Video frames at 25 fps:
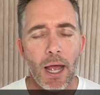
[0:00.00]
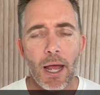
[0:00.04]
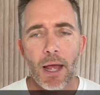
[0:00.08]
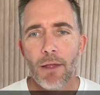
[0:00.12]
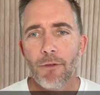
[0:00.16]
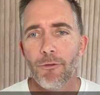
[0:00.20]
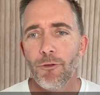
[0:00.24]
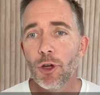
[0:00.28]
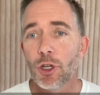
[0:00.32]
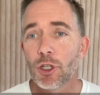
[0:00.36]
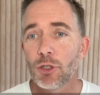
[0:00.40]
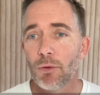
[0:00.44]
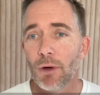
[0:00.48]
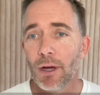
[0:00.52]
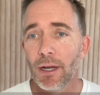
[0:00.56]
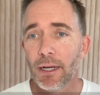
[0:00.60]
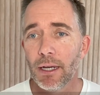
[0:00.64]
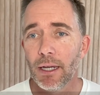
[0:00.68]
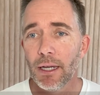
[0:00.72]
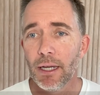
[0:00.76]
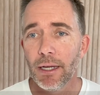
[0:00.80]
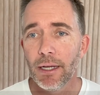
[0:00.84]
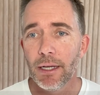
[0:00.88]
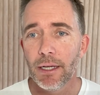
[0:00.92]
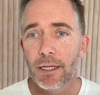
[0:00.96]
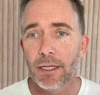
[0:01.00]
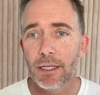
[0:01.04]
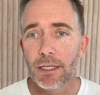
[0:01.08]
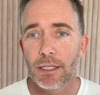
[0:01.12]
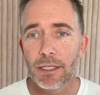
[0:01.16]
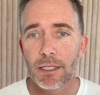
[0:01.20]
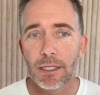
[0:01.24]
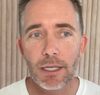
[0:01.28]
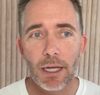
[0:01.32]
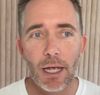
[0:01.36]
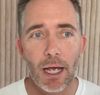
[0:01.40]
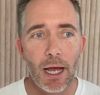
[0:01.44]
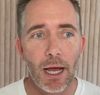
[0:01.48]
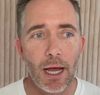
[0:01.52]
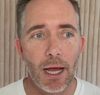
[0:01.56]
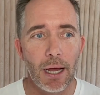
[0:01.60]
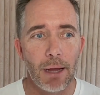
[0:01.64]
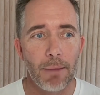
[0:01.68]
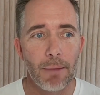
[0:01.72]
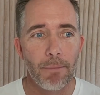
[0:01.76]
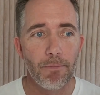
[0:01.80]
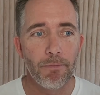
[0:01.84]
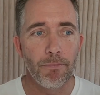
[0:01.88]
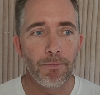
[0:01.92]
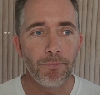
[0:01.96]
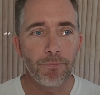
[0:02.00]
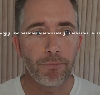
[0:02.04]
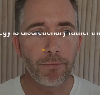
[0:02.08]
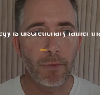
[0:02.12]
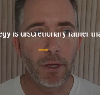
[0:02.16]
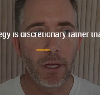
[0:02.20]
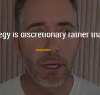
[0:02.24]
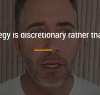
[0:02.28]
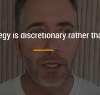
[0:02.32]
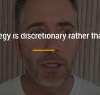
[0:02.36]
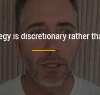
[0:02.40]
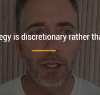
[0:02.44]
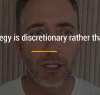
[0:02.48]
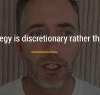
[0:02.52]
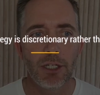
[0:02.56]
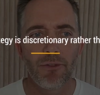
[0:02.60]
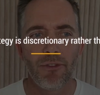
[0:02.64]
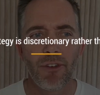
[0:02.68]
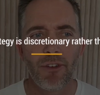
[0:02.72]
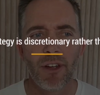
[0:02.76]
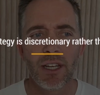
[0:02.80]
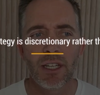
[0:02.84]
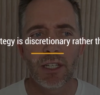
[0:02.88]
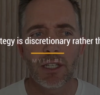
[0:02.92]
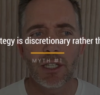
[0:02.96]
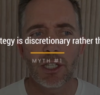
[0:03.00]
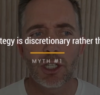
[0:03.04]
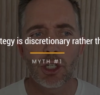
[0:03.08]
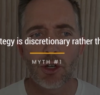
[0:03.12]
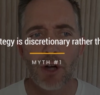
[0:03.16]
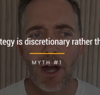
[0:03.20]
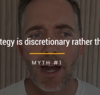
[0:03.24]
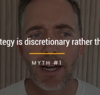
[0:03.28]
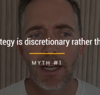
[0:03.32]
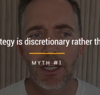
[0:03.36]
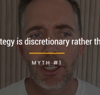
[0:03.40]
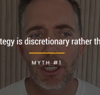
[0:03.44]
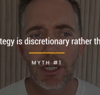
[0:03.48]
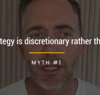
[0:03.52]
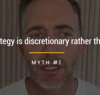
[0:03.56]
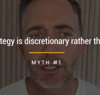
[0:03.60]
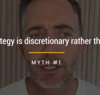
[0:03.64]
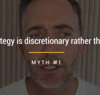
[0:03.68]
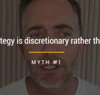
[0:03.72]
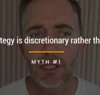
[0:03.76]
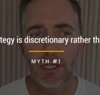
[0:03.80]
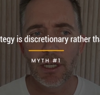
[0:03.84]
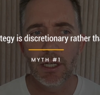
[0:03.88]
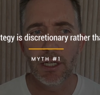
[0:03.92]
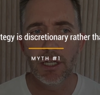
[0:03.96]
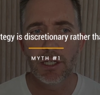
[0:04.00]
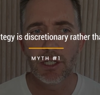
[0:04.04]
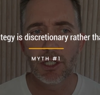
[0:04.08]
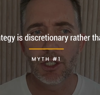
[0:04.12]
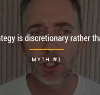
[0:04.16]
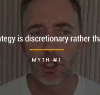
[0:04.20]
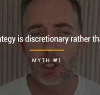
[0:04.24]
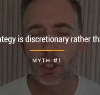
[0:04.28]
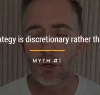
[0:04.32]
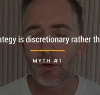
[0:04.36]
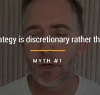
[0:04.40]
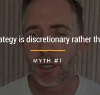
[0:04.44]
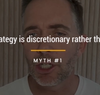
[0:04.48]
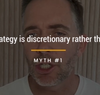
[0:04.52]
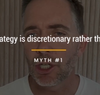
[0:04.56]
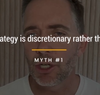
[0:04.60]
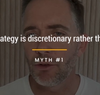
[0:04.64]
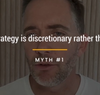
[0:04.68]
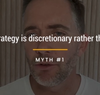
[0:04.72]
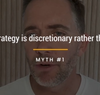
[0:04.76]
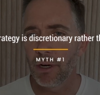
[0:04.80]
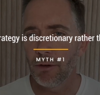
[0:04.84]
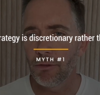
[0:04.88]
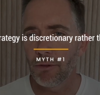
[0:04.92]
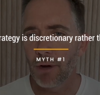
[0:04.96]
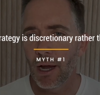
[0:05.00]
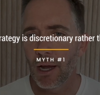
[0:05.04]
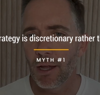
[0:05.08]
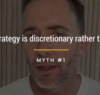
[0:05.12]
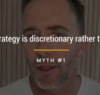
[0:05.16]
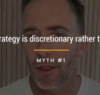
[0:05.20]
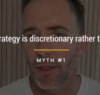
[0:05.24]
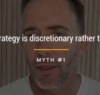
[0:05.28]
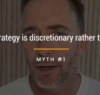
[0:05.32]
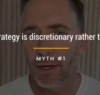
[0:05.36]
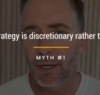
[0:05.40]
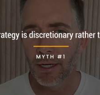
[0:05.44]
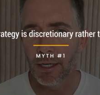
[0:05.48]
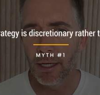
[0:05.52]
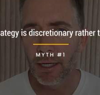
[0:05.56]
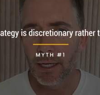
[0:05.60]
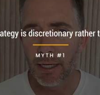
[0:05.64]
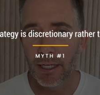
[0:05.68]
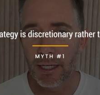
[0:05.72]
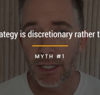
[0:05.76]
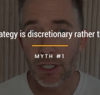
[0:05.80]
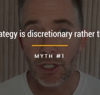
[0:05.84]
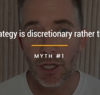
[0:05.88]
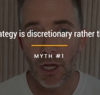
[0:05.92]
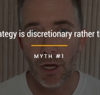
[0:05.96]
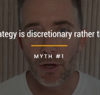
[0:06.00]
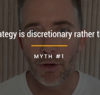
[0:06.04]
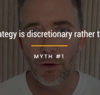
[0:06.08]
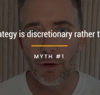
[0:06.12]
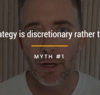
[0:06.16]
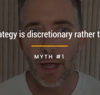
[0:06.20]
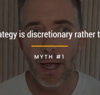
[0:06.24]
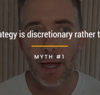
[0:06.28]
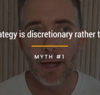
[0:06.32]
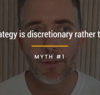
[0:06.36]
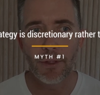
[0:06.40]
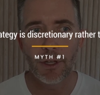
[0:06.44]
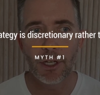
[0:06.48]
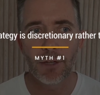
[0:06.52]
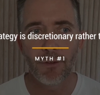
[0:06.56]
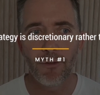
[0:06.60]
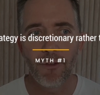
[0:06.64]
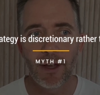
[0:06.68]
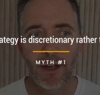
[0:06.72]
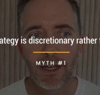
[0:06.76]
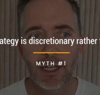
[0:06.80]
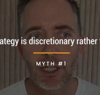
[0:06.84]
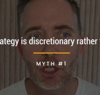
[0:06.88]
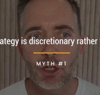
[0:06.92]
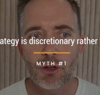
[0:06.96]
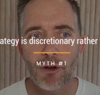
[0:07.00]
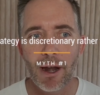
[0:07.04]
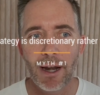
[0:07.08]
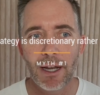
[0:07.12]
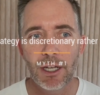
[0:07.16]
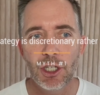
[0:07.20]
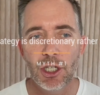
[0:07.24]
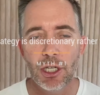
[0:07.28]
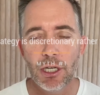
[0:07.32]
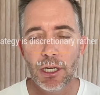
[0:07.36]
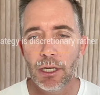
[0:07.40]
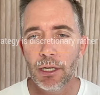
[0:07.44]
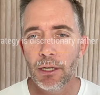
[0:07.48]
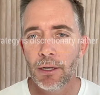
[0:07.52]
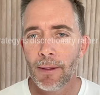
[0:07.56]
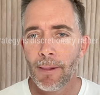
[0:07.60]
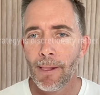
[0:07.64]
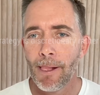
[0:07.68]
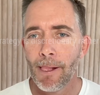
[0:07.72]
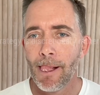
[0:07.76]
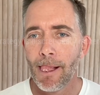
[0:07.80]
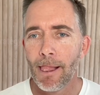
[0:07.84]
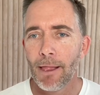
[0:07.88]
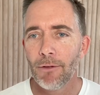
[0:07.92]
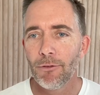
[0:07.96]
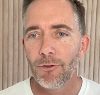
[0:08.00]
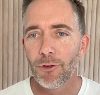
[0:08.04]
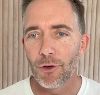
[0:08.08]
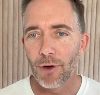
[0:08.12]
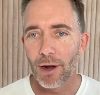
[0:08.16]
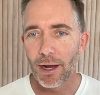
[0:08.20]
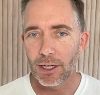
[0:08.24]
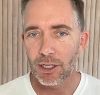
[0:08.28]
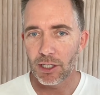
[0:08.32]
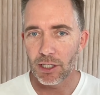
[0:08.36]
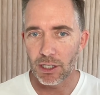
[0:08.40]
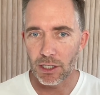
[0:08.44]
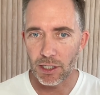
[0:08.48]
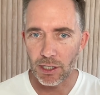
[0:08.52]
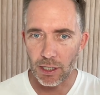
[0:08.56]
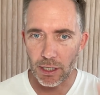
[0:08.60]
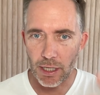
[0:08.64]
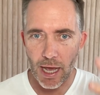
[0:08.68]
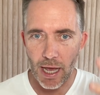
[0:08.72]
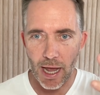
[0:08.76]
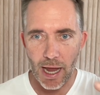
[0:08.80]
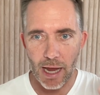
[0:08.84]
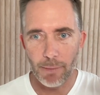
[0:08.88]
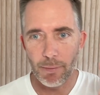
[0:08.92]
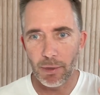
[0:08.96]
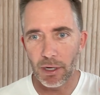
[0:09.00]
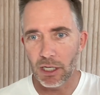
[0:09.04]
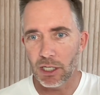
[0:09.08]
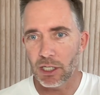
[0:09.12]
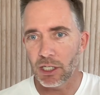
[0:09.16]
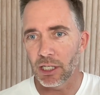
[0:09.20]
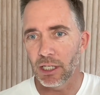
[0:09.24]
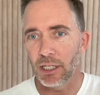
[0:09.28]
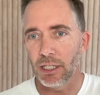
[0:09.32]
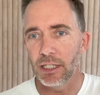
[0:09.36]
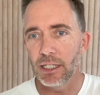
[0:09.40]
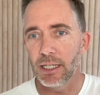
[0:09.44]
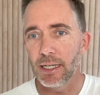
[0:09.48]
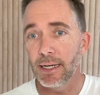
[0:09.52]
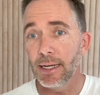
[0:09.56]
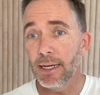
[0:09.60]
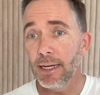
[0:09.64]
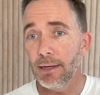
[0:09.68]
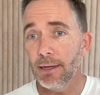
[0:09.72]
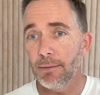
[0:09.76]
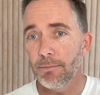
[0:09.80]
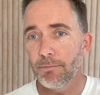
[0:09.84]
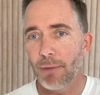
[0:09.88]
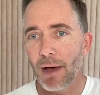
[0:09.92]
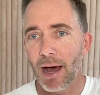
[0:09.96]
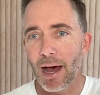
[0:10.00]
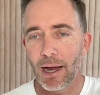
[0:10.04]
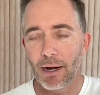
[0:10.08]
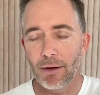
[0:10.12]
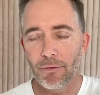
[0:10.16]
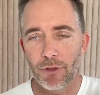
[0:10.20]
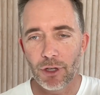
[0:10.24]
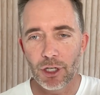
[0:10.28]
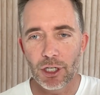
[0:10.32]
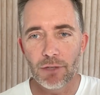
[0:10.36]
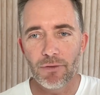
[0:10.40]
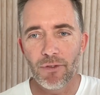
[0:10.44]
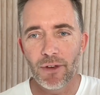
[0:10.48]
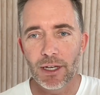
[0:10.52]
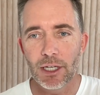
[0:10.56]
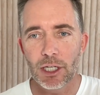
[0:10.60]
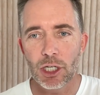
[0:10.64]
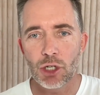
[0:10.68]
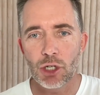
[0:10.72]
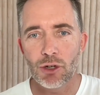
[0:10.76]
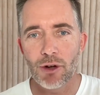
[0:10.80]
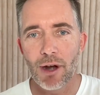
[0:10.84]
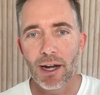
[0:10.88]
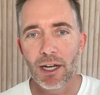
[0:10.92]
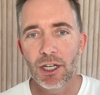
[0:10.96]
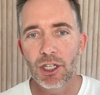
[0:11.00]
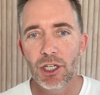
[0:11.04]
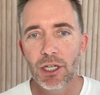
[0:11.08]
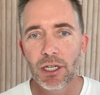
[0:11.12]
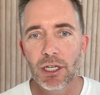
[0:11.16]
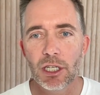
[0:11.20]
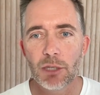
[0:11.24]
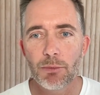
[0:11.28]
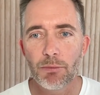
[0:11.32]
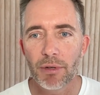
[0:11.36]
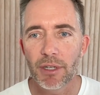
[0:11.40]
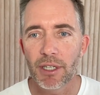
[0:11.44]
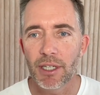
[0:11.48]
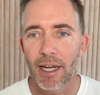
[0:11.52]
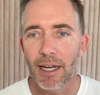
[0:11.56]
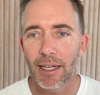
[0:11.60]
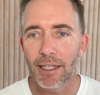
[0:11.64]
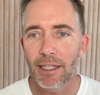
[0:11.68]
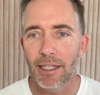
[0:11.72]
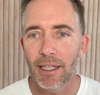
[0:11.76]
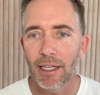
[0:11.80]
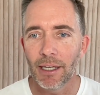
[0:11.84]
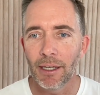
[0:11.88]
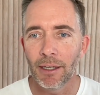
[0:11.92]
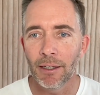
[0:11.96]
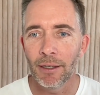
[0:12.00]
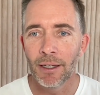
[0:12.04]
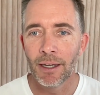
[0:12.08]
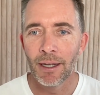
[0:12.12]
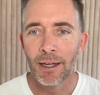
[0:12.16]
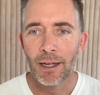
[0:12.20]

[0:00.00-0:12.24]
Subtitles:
First one is the defence strategy is discretionary rather than a need. So the defence strategy for us is the ABCD. Part of the defence strategy is protecting